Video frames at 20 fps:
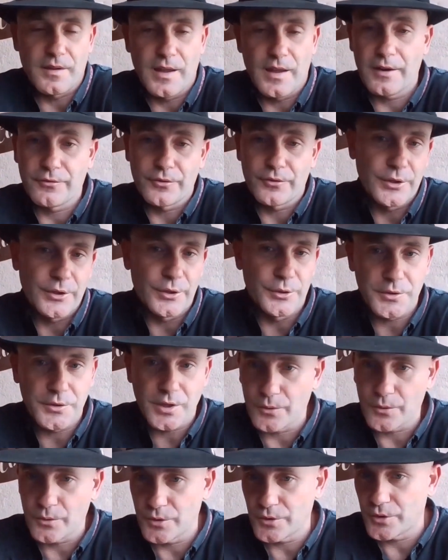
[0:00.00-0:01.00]
every
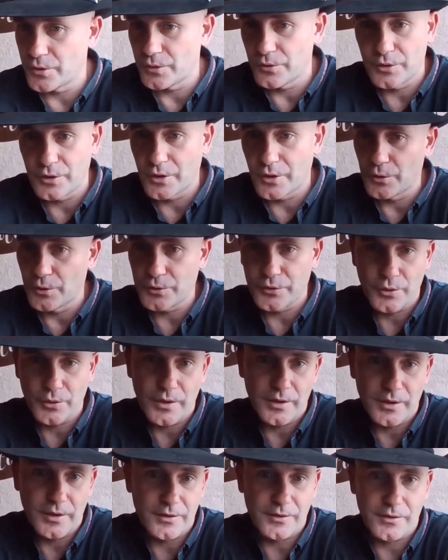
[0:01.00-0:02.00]
Utah rodeo you go
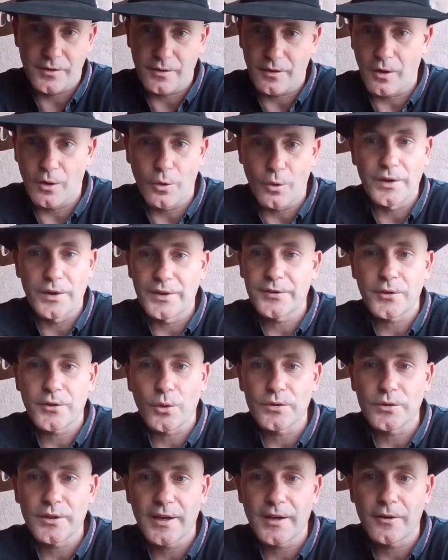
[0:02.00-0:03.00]
to is always
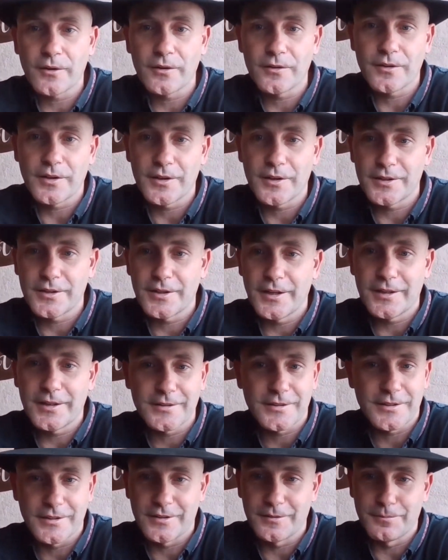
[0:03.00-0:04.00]
sold out.
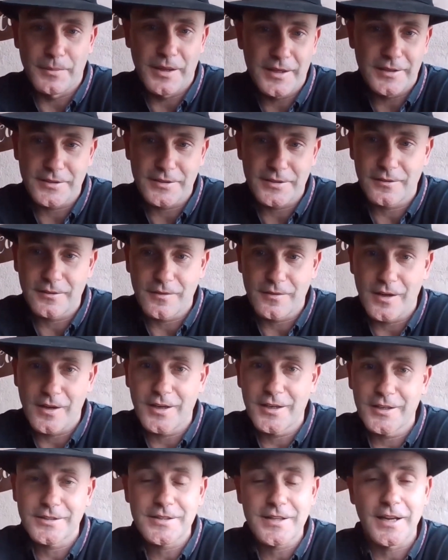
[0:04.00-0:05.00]
It's an
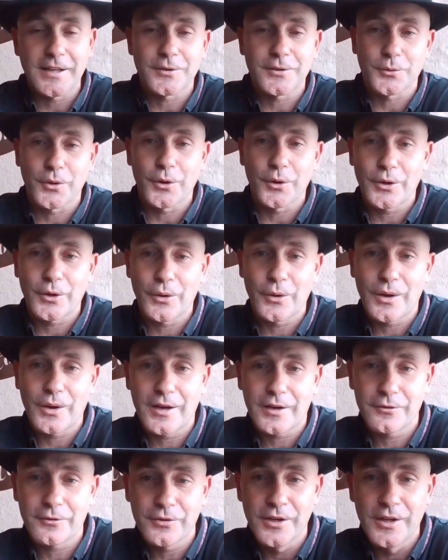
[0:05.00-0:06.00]
amazing state to rodeo
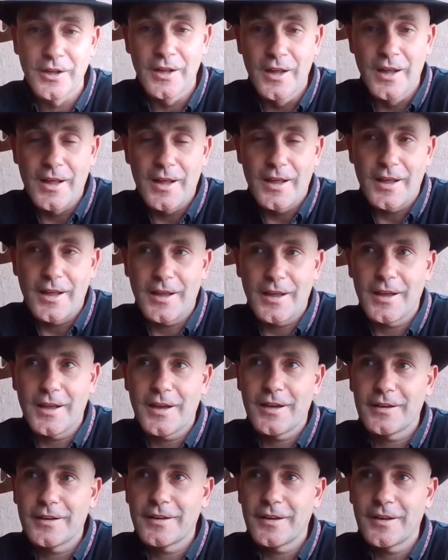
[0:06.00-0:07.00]
out of.
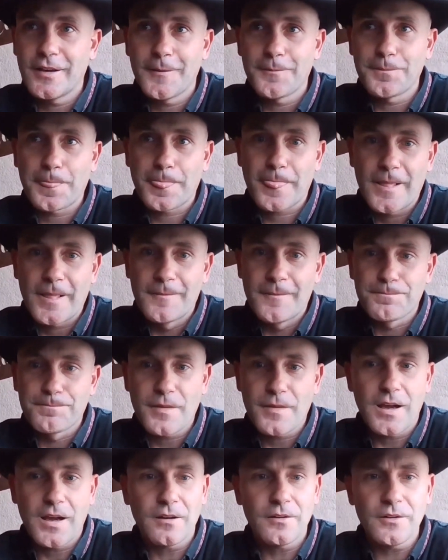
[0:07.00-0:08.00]
And
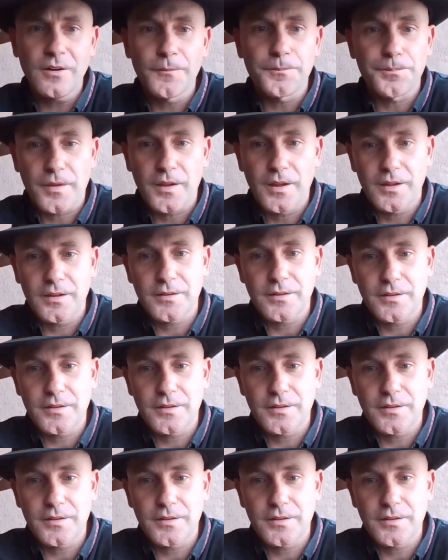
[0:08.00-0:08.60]
I don't know.